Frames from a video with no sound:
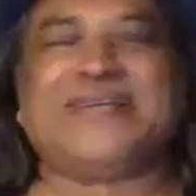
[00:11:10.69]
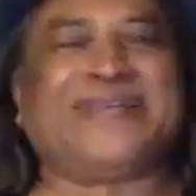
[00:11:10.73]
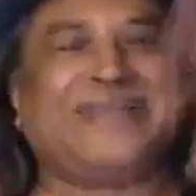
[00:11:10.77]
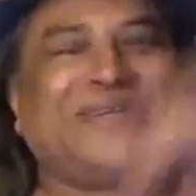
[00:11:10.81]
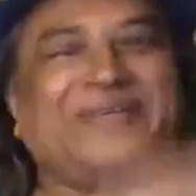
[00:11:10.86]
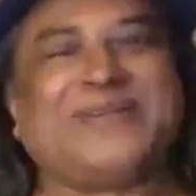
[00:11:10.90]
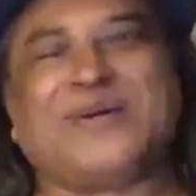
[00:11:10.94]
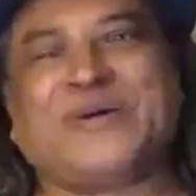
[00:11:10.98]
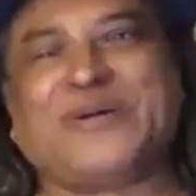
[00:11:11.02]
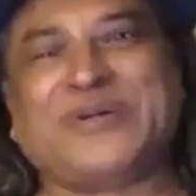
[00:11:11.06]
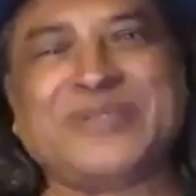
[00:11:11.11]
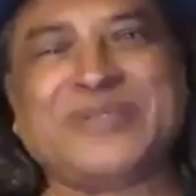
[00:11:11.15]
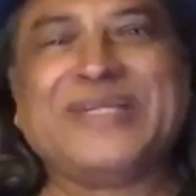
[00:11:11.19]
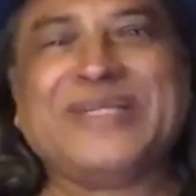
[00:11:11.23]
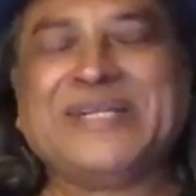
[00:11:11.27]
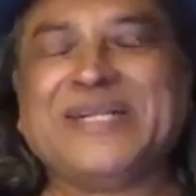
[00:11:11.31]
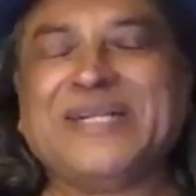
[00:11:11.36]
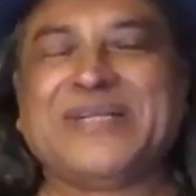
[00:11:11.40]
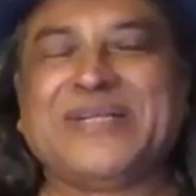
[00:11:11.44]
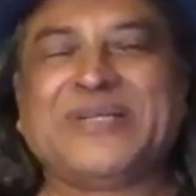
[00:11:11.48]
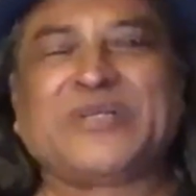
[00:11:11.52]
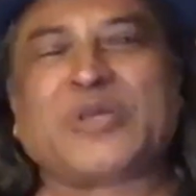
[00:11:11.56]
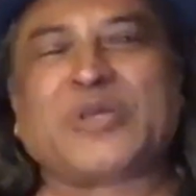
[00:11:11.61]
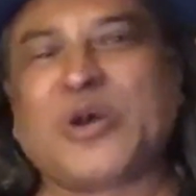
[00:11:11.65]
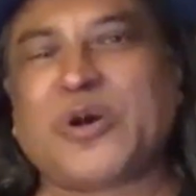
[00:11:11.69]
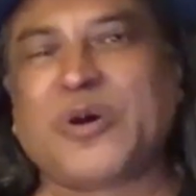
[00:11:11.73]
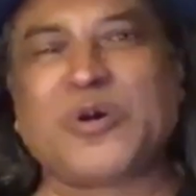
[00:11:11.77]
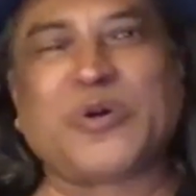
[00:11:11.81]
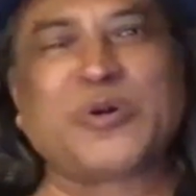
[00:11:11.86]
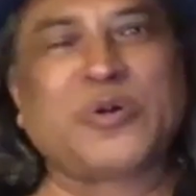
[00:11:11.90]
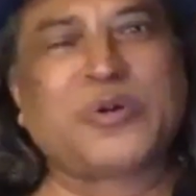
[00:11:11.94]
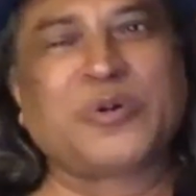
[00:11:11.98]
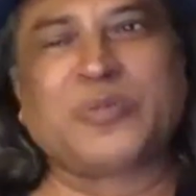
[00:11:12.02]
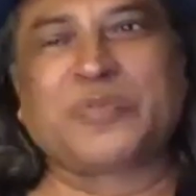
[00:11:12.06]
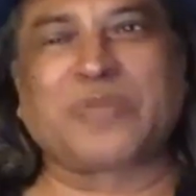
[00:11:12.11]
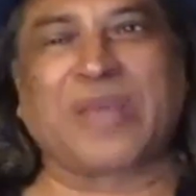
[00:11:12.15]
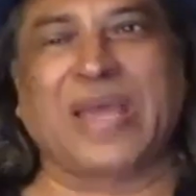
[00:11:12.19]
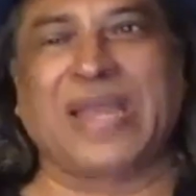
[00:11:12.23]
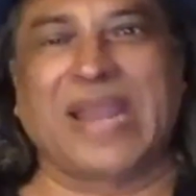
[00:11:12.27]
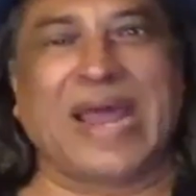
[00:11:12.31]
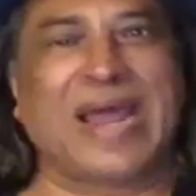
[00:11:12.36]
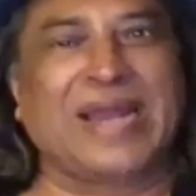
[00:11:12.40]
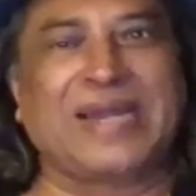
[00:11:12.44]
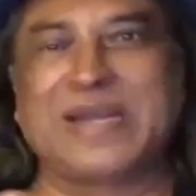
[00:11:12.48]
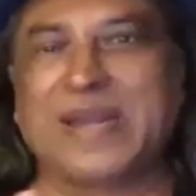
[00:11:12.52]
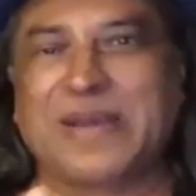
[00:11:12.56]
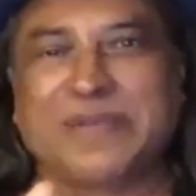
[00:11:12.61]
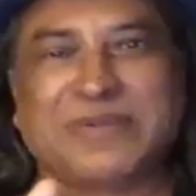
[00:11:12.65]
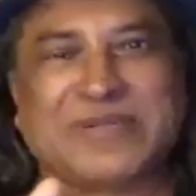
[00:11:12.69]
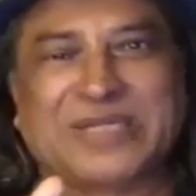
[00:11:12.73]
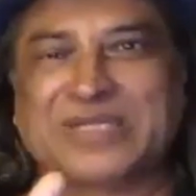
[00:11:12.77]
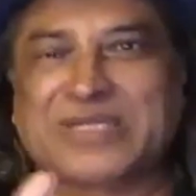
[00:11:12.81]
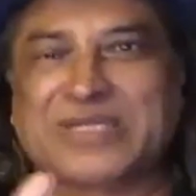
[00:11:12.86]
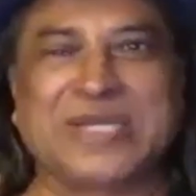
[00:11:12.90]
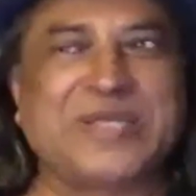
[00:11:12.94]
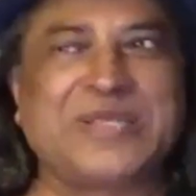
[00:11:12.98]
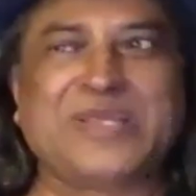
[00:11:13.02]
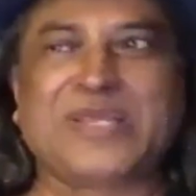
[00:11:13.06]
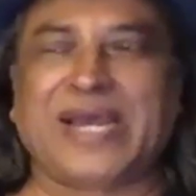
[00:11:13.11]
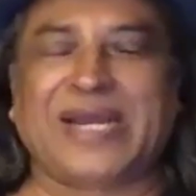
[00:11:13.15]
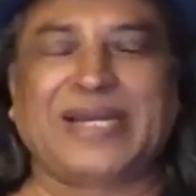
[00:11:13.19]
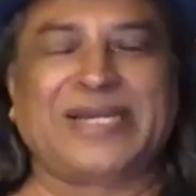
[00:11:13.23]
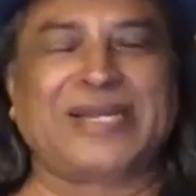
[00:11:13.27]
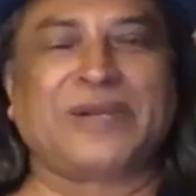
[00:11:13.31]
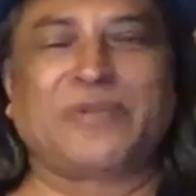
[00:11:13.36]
You know, so, and I had never seen that.